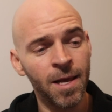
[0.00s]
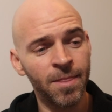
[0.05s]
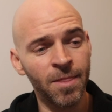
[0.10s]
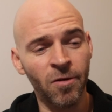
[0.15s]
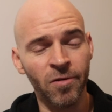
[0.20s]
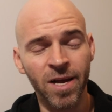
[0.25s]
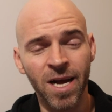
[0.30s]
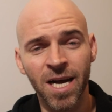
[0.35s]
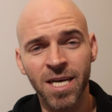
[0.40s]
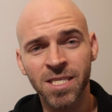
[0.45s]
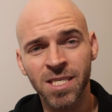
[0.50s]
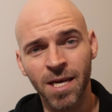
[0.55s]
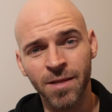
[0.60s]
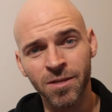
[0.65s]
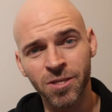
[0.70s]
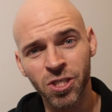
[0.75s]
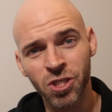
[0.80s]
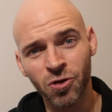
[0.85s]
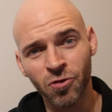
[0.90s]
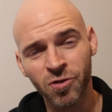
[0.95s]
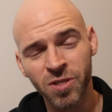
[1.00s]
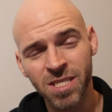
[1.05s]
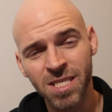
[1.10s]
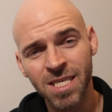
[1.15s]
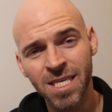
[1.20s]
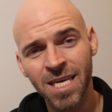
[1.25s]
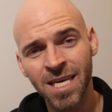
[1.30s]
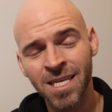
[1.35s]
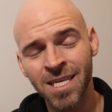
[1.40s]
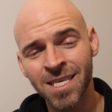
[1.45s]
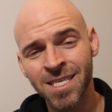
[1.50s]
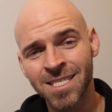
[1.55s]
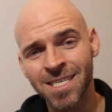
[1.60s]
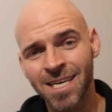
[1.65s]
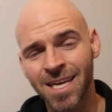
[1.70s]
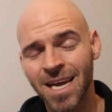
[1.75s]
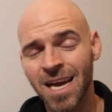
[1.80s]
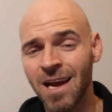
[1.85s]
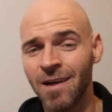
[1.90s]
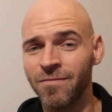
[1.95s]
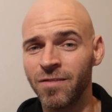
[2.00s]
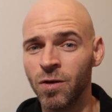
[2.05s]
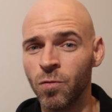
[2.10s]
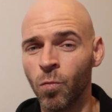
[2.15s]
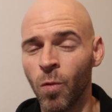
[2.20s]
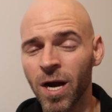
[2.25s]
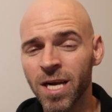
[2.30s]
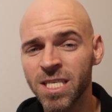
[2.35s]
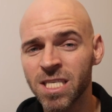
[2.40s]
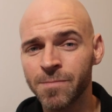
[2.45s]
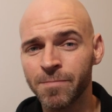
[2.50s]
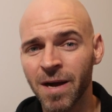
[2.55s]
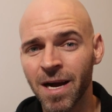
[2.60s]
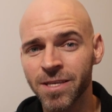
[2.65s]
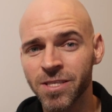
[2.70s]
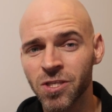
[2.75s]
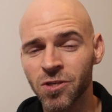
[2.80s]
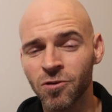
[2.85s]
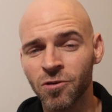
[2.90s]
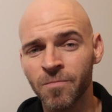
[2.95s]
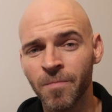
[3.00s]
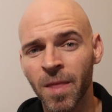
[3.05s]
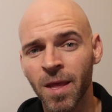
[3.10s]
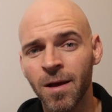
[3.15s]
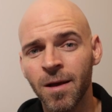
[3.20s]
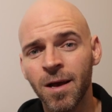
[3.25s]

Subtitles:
Now, guys, on the jersey, it is going to have the white sponsor.